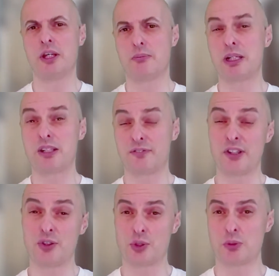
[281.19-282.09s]

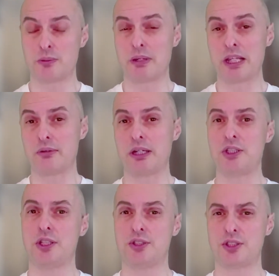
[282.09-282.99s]
Manufacturers want to make their
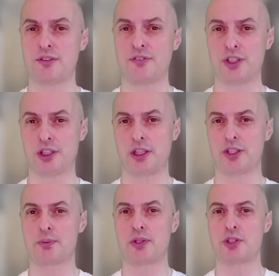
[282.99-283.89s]
engines as efficiently
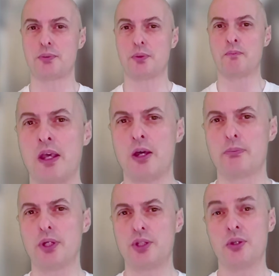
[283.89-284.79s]
as possible,
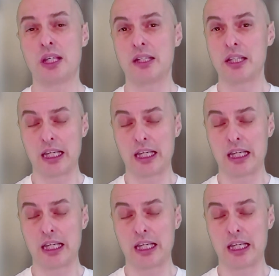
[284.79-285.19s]
but you can